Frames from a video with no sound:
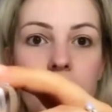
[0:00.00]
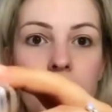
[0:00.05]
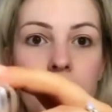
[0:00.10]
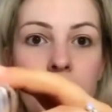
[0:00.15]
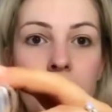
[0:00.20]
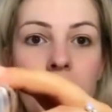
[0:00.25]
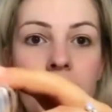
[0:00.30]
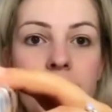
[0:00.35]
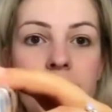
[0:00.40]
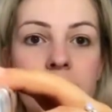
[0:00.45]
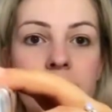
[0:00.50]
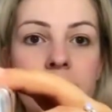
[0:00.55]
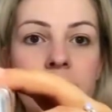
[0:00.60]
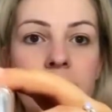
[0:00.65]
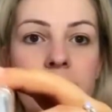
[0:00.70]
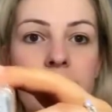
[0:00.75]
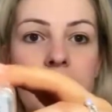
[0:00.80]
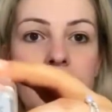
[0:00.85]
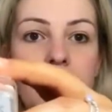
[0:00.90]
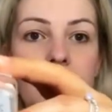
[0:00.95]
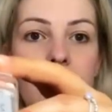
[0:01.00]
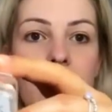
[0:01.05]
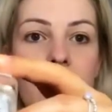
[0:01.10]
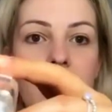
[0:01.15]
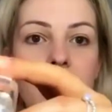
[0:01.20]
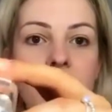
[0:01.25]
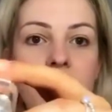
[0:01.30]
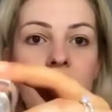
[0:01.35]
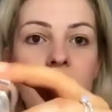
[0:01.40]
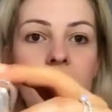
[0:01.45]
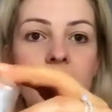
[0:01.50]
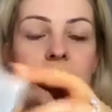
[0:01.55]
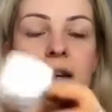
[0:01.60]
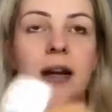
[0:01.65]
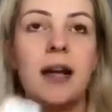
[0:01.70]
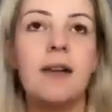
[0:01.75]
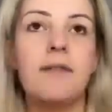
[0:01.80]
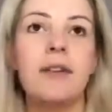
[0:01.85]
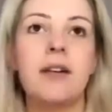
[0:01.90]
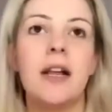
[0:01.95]
Works really well, and rather than
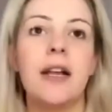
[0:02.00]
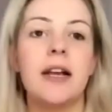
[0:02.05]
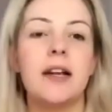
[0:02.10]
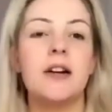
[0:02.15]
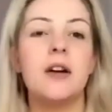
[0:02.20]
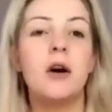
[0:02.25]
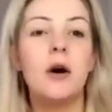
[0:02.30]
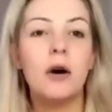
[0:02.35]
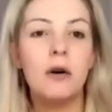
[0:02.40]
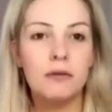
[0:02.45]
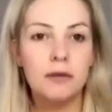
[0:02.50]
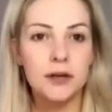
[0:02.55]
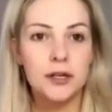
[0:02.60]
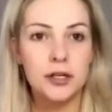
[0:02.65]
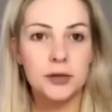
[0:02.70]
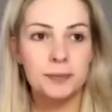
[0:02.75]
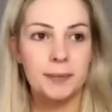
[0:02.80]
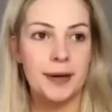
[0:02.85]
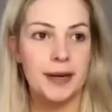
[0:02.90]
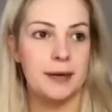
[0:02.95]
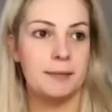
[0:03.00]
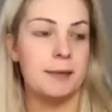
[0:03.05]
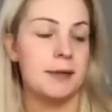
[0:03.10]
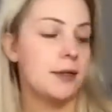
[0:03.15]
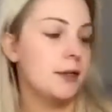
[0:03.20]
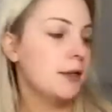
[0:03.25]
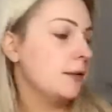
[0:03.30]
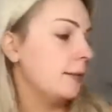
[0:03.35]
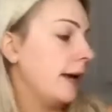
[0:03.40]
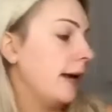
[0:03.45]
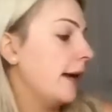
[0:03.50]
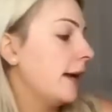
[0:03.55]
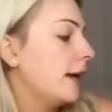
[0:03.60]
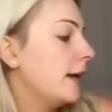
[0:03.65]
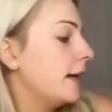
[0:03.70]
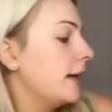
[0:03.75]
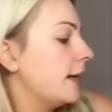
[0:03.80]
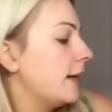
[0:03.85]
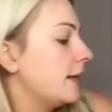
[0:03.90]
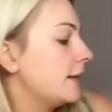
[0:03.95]
having like an orange pigment to it,
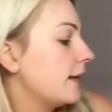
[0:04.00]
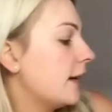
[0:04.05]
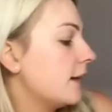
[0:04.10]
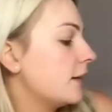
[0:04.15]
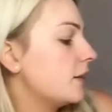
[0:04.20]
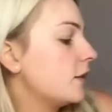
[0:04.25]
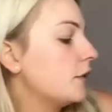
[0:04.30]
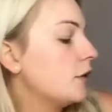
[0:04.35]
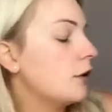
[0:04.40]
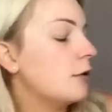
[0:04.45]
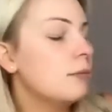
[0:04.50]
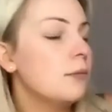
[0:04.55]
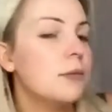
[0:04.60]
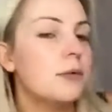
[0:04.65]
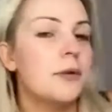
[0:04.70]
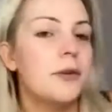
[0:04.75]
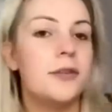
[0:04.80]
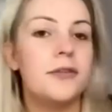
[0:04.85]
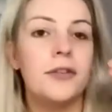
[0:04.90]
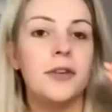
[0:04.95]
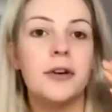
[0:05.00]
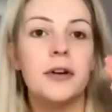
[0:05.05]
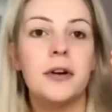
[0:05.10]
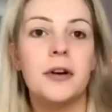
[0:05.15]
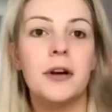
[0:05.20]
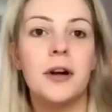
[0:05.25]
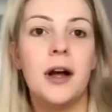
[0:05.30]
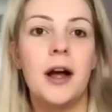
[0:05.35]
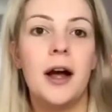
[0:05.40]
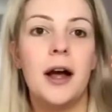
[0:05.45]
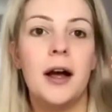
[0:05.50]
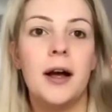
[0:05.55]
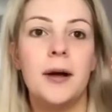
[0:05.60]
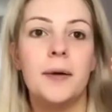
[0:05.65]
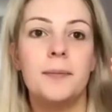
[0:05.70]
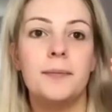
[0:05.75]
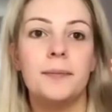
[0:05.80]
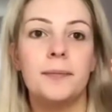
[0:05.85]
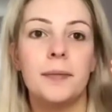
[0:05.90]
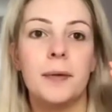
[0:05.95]
it's actually got more of a
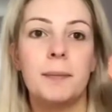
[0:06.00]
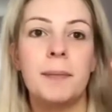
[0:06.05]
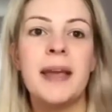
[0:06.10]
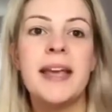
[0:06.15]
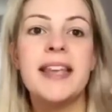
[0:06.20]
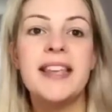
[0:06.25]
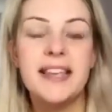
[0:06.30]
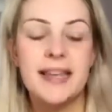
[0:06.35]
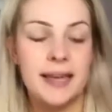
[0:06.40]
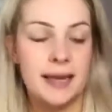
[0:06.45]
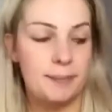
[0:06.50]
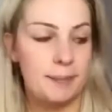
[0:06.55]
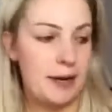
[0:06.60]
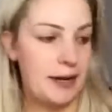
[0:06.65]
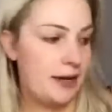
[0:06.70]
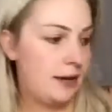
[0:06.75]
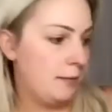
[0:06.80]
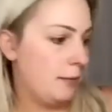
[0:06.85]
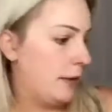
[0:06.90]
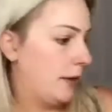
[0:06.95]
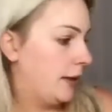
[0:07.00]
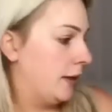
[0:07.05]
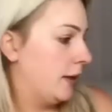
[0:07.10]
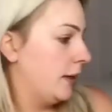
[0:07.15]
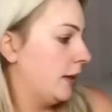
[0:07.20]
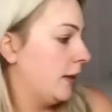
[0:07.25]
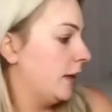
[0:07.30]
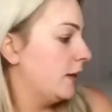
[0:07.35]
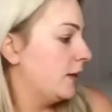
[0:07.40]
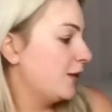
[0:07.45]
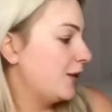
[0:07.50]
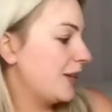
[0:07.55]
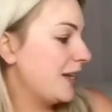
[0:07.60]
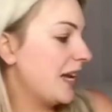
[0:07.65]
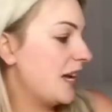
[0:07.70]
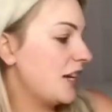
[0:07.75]
pinky pigment, so it's